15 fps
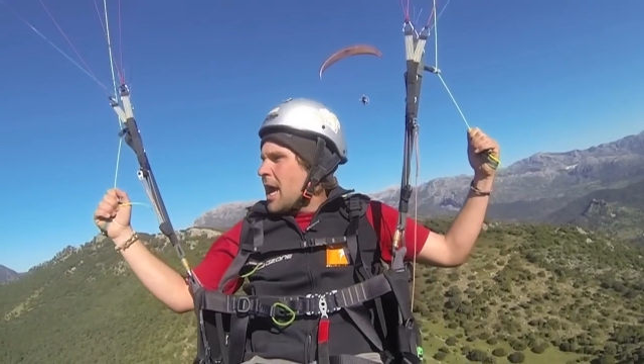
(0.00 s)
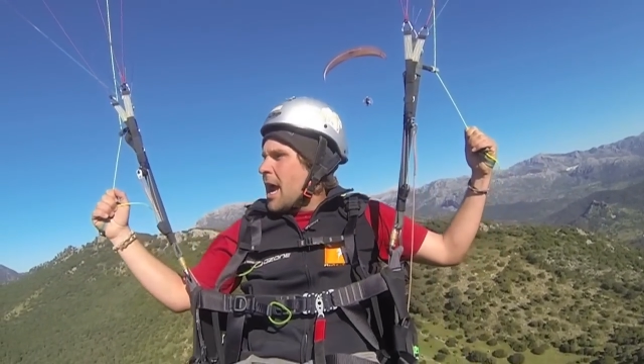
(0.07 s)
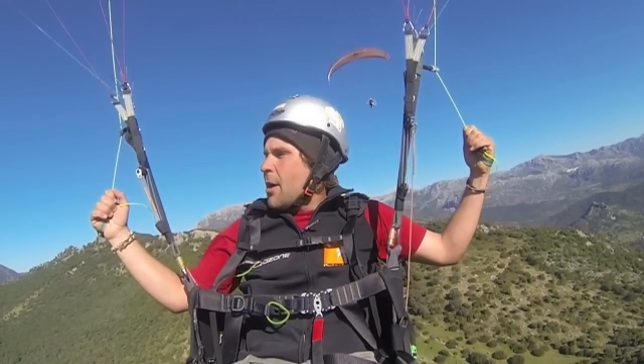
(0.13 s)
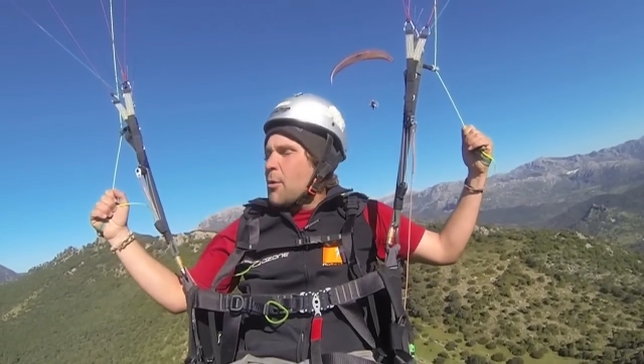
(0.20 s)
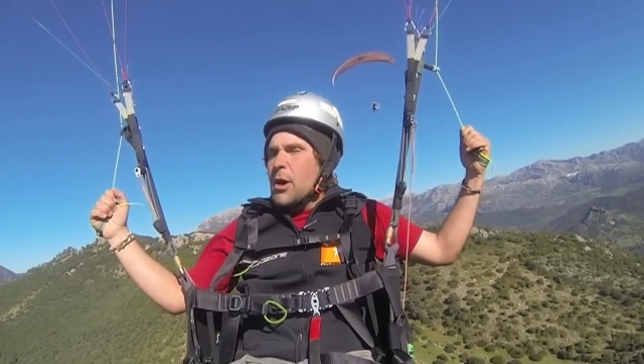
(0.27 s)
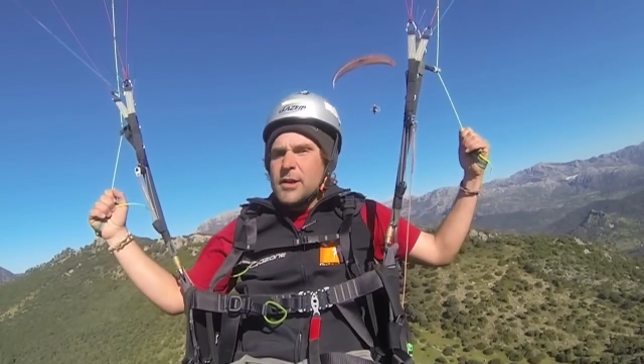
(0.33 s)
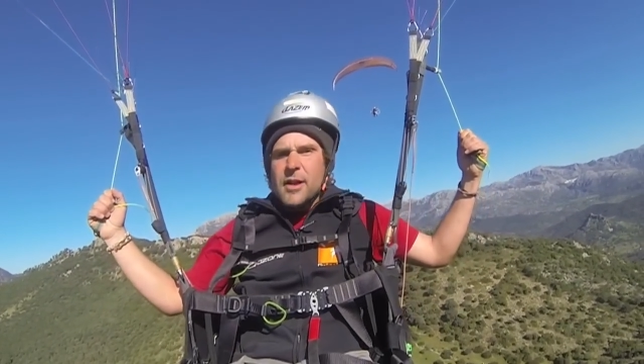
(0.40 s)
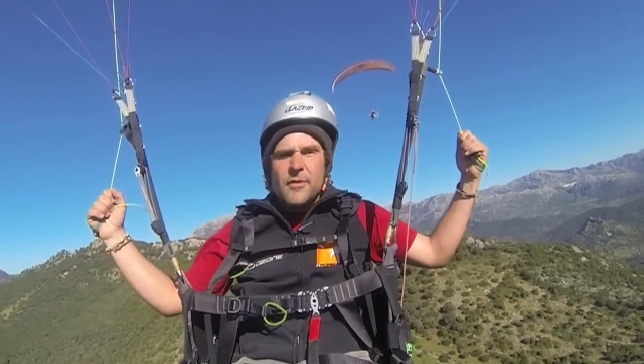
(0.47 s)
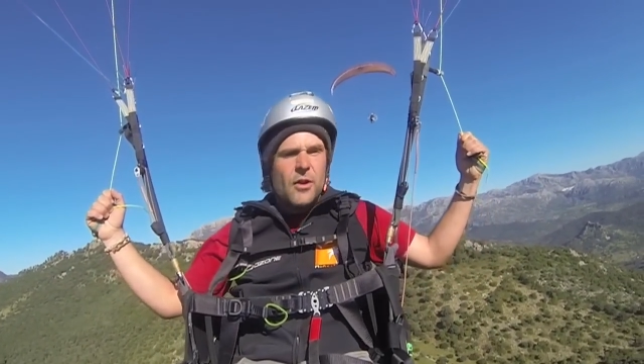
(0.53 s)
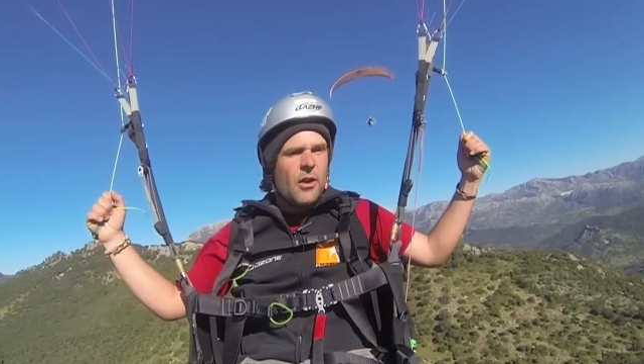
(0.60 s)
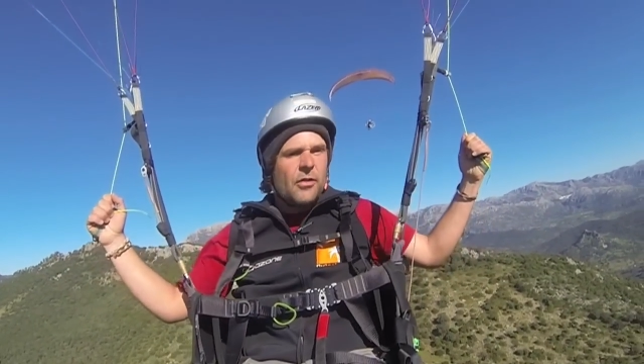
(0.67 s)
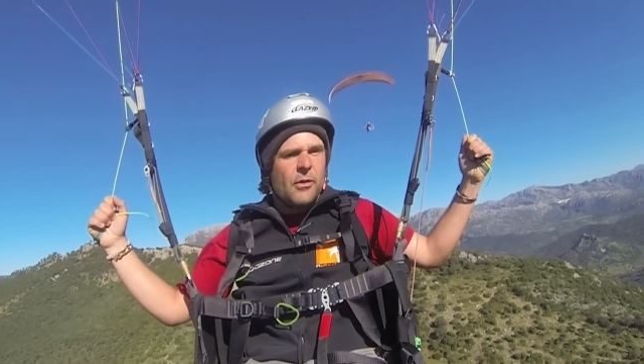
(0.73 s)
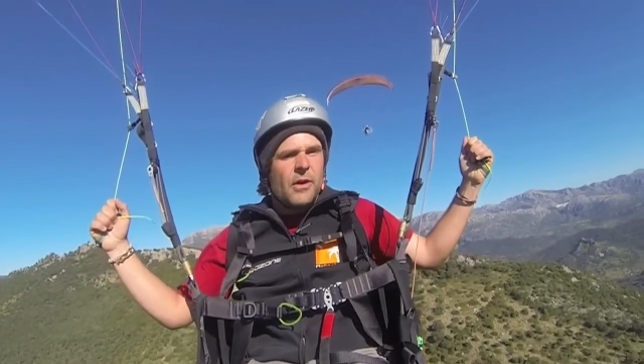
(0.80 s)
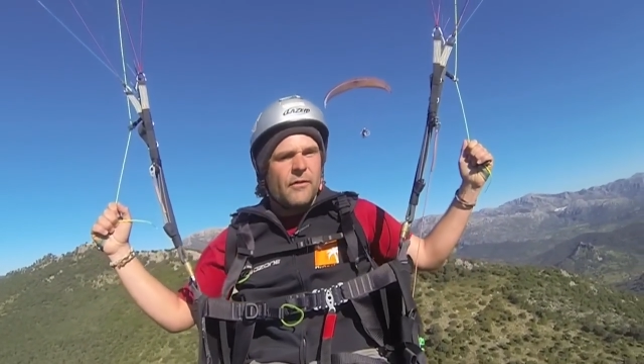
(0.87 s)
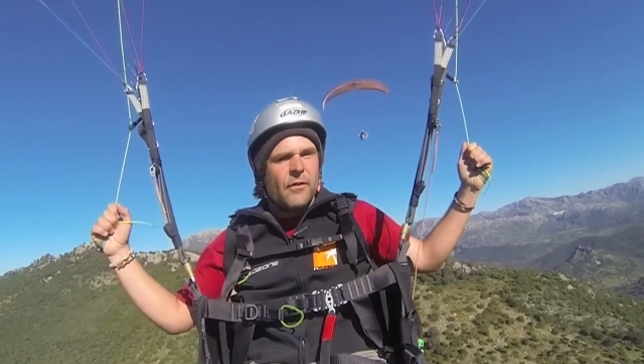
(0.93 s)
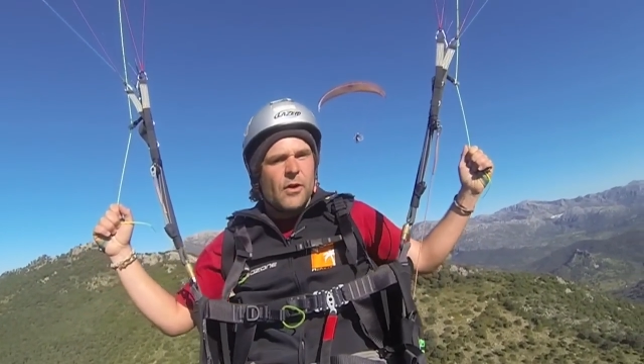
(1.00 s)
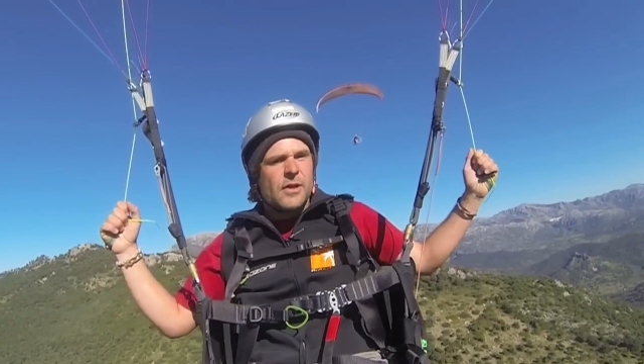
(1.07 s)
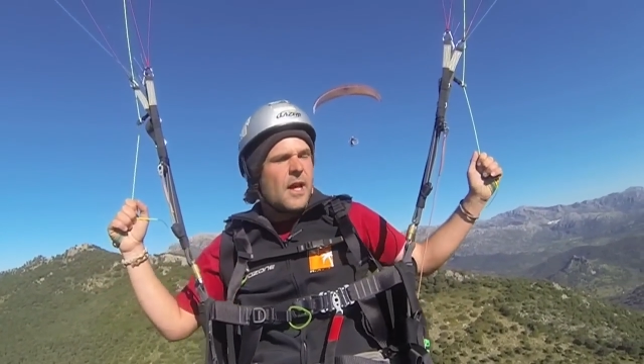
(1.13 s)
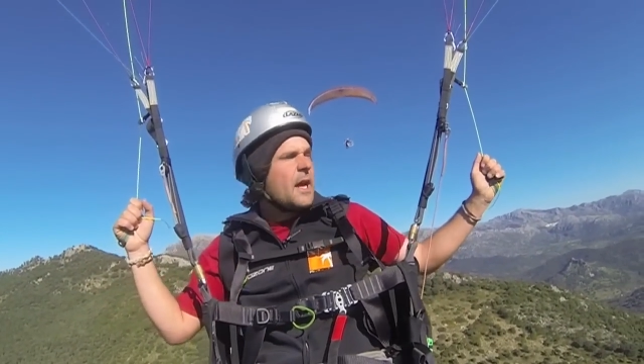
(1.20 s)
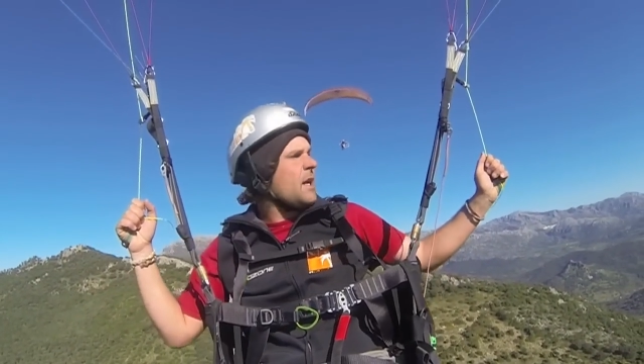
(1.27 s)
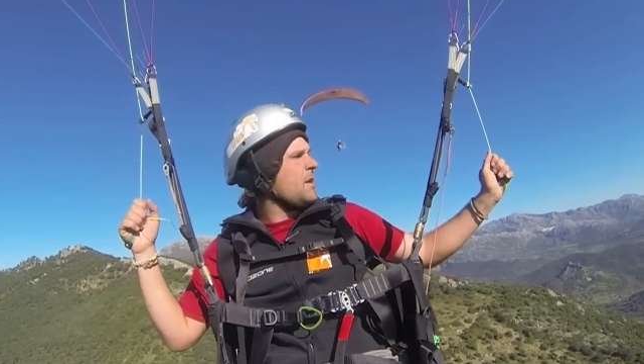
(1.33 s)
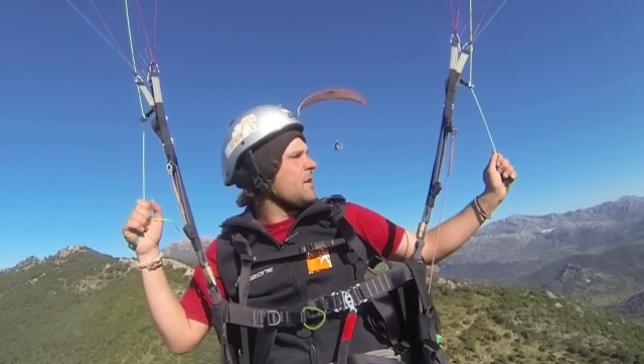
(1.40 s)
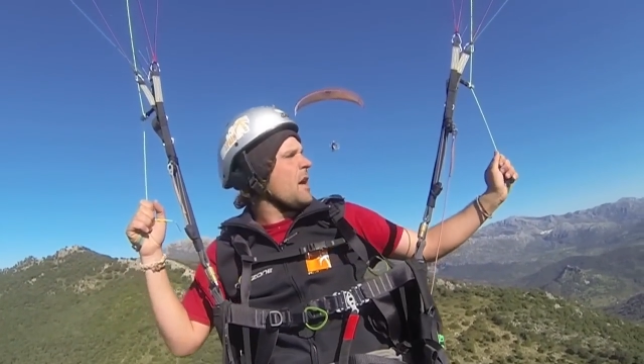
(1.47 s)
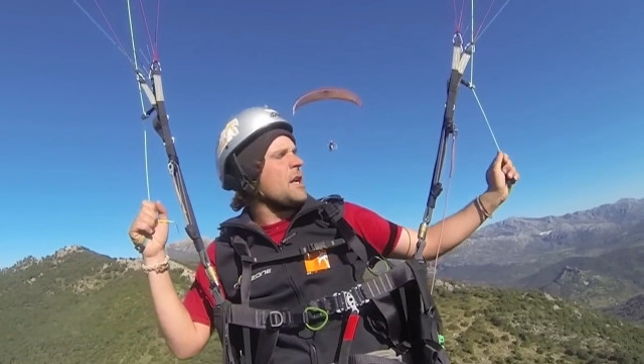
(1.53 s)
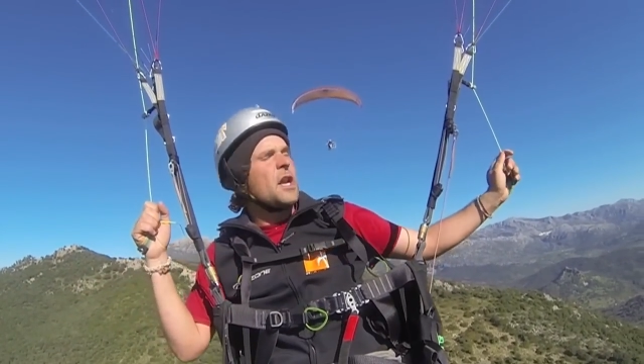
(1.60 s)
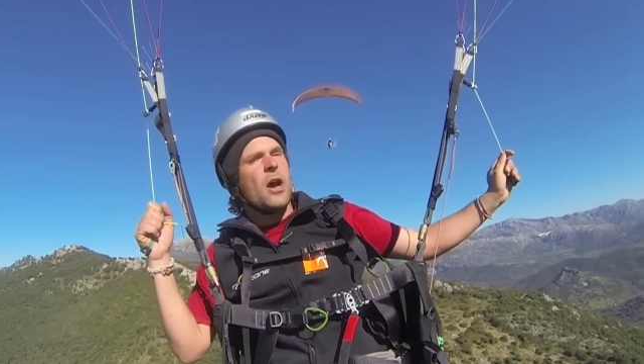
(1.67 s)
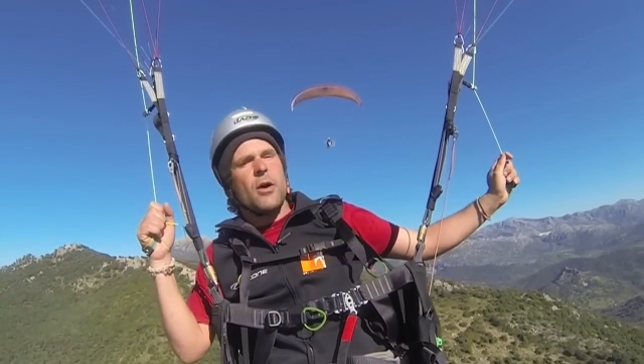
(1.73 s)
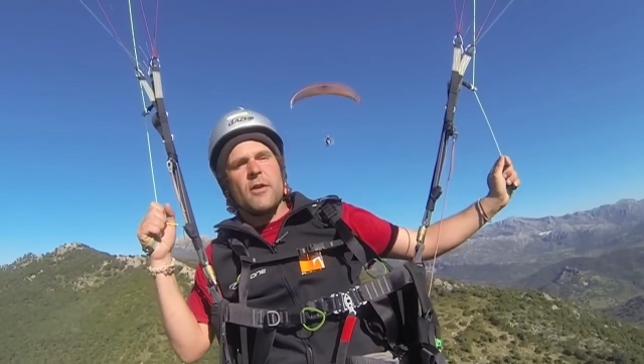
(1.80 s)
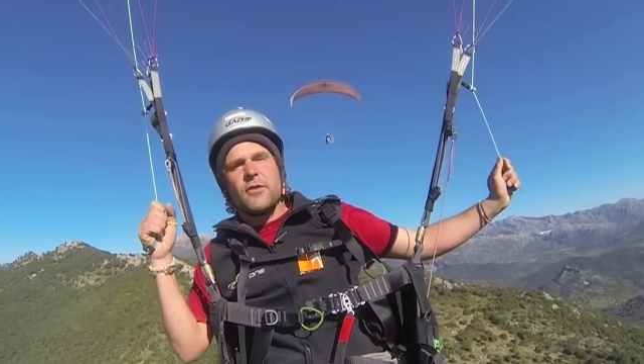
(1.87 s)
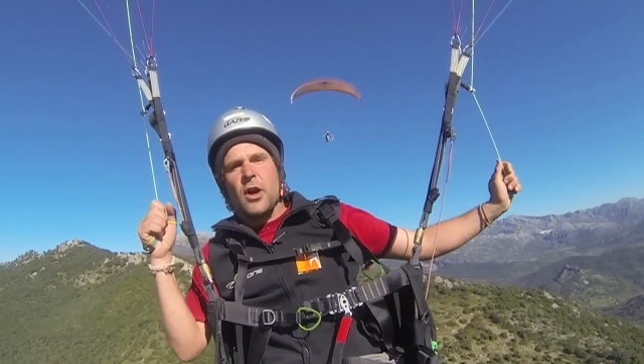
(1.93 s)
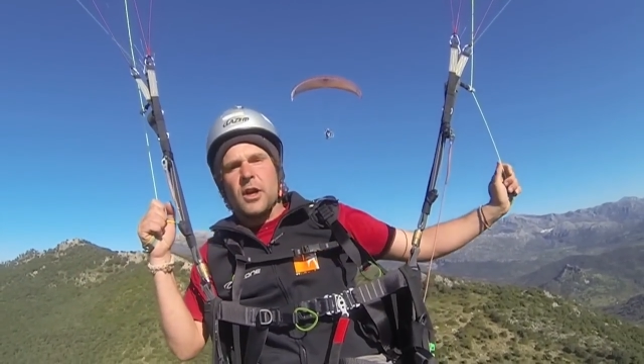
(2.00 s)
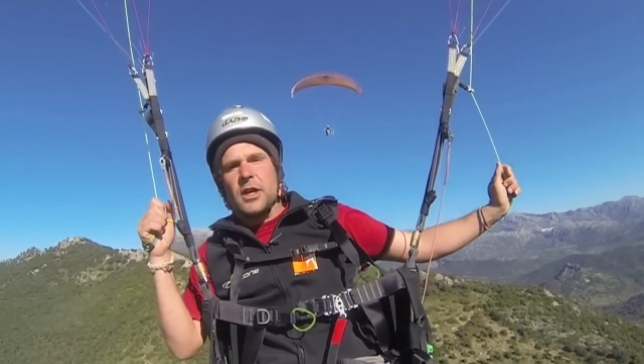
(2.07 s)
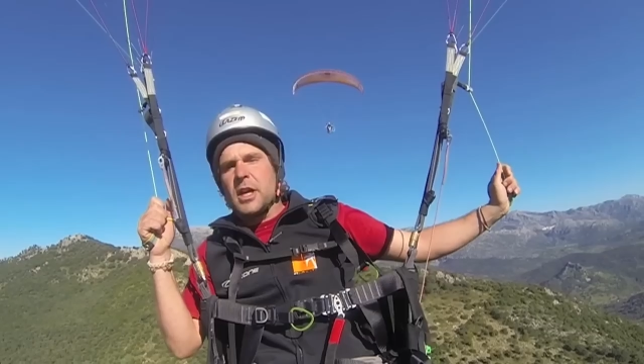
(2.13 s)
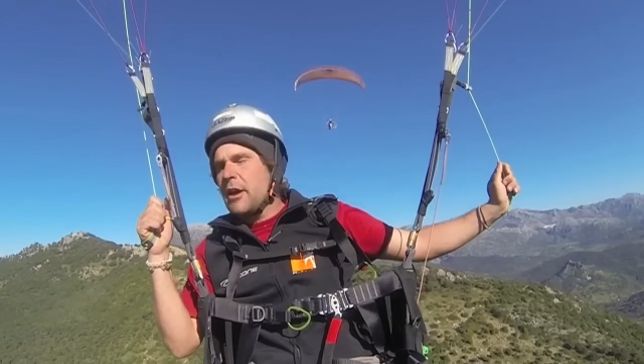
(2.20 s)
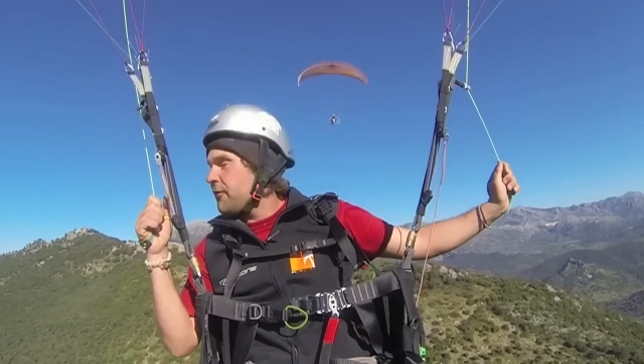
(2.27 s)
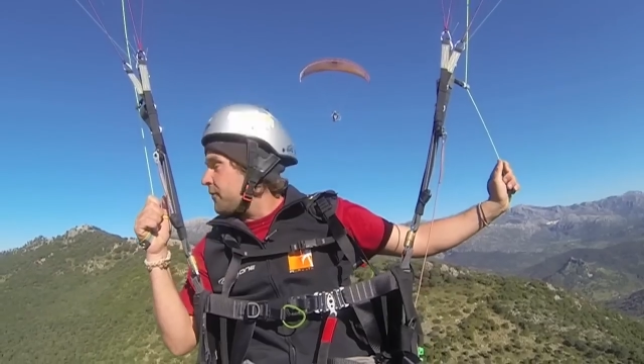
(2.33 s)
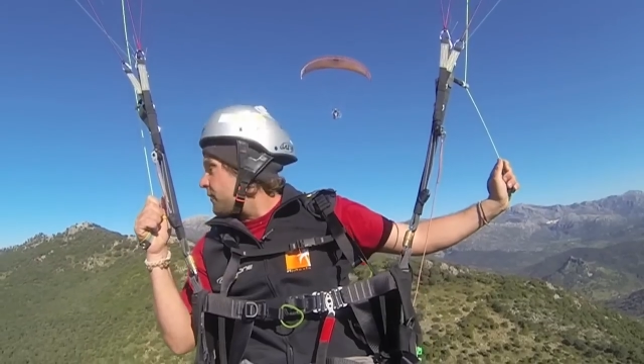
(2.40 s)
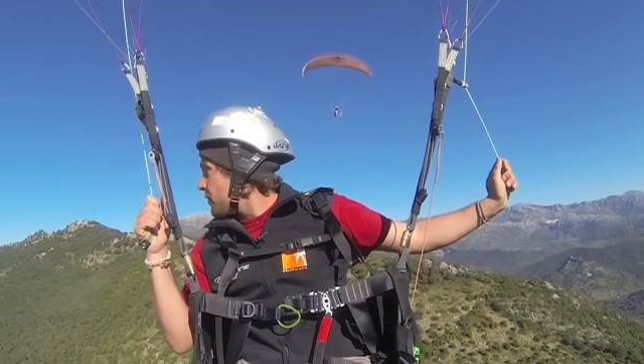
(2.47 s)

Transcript: And once I've gone three or four seconds, I know I've got enough